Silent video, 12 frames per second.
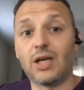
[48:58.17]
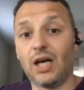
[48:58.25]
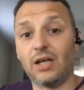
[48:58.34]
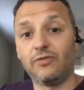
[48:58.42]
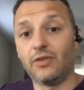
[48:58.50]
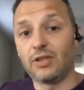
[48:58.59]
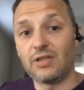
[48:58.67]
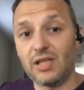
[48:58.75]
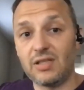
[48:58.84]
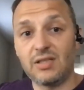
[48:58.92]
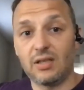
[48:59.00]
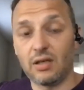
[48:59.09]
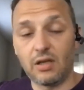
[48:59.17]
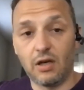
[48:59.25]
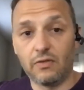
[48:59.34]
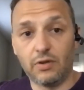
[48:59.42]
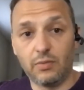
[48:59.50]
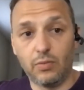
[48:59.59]
Conflict tends to get
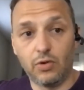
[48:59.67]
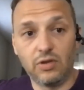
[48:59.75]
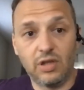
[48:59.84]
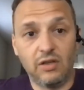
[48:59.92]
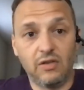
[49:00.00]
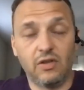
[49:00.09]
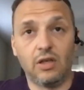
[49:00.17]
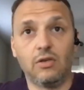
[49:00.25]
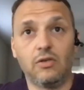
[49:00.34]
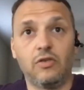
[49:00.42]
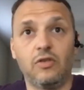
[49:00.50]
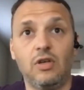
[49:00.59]
covered more than anything else.